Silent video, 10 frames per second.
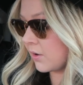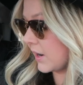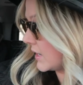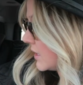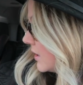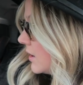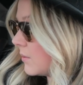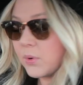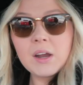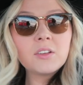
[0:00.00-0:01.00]
all right,
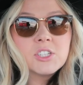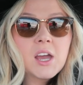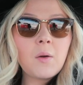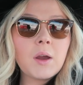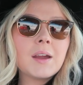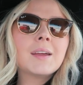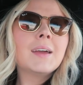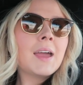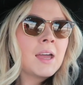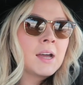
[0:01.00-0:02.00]
bridal shower
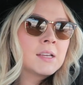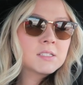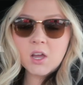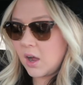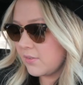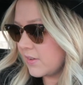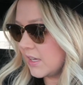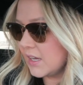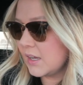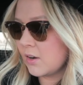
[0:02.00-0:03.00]
and
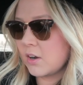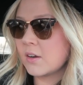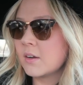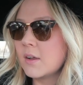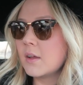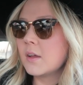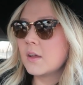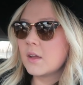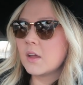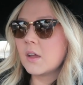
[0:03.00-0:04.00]
coffee, or
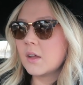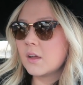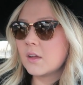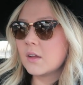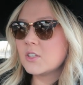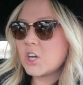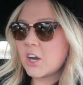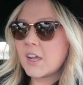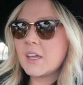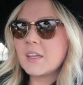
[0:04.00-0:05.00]

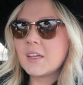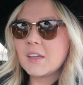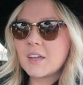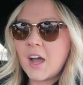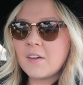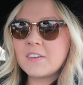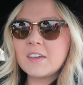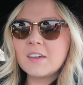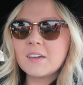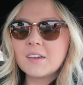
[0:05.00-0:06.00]
Target,
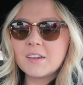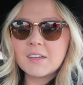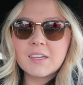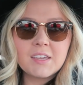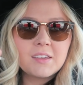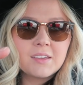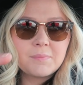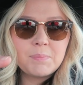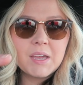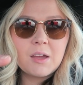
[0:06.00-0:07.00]
coffee,
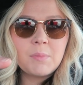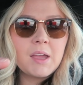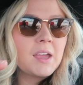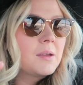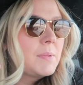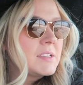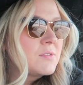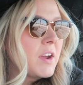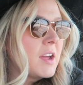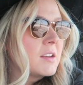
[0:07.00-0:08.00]
pick up my
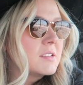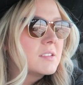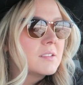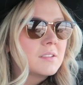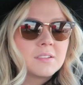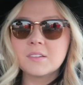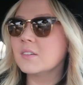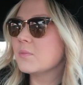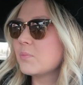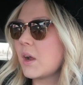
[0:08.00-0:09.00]
best friend,
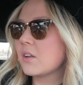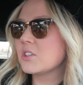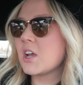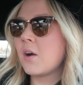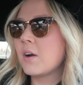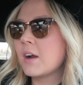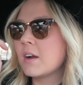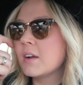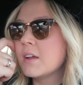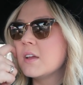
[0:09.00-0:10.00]
bridal
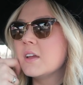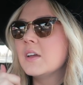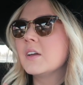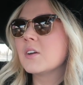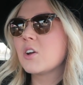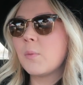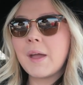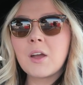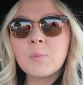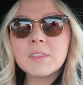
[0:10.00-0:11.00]
shower, go
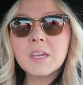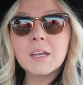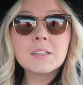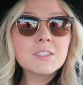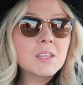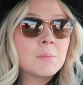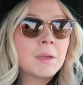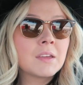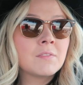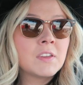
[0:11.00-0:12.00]
back home with the kids so that
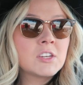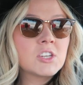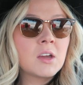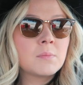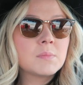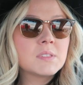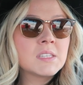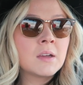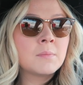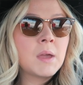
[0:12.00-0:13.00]
Mike can finish up
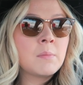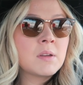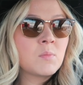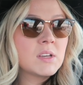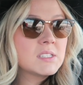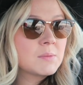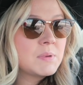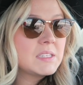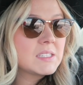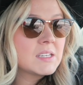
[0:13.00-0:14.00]
some M&M Rustic
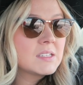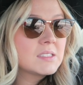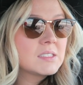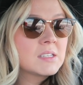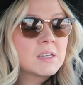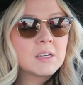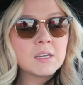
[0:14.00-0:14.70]
pieces.